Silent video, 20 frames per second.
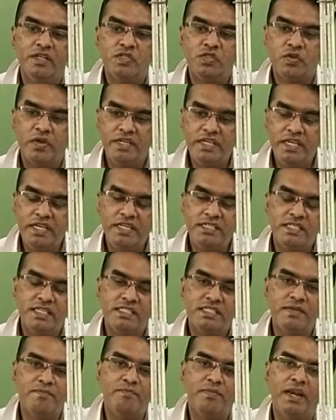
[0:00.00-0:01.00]
So here is a
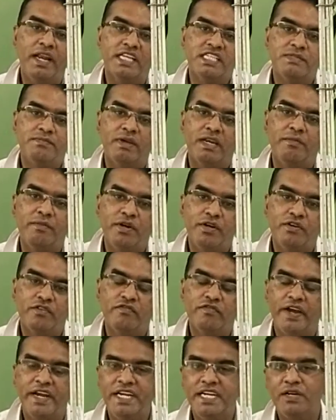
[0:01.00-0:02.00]
simple experiment to
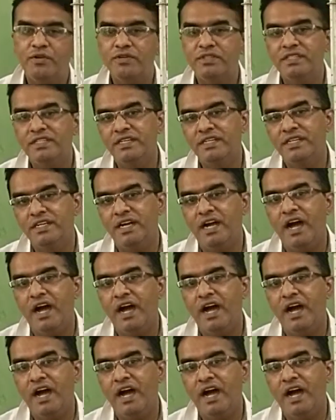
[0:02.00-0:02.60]
find out the